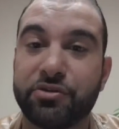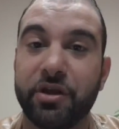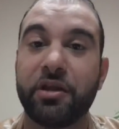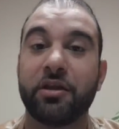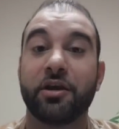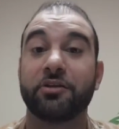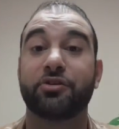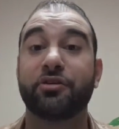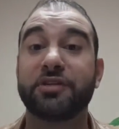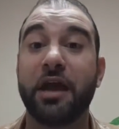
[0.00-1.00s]
tree.
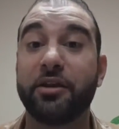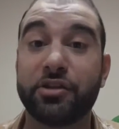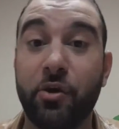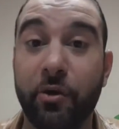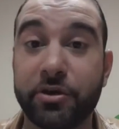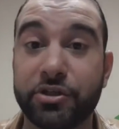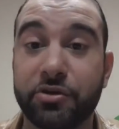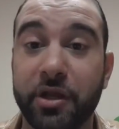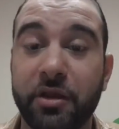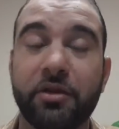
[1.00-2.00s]
Turns out it's an orange
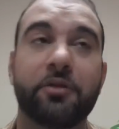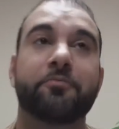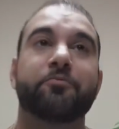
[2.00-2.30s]
tree.